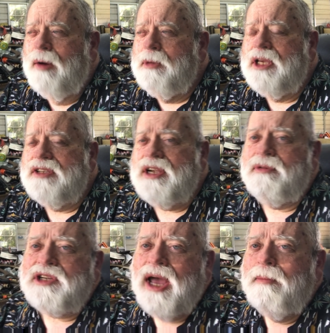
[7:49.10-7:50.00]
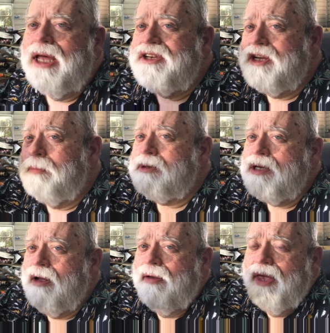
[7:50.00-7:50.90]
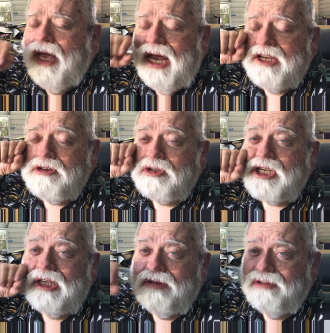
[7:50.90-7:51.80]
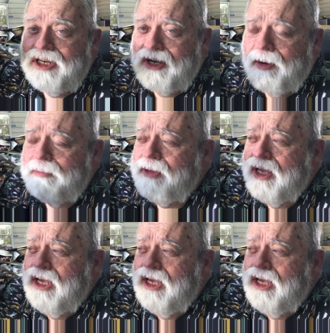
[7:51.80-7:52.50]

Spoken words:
because every time I dipped, as you see in the video,